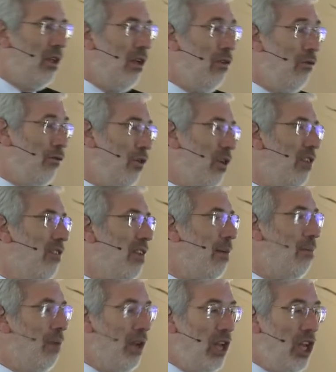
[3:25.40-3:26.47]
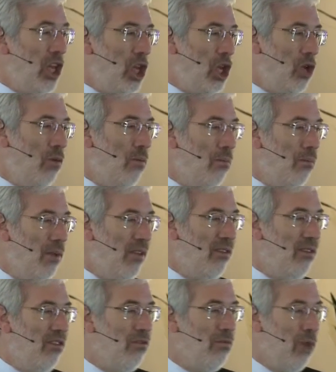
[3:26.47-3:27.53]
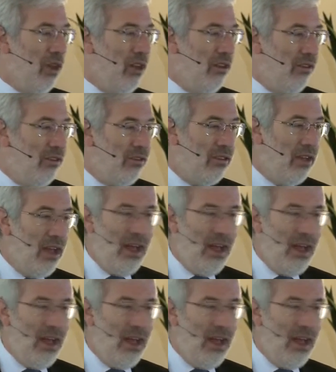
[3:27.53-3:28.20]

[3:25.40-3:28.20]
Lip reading: for example, new business models.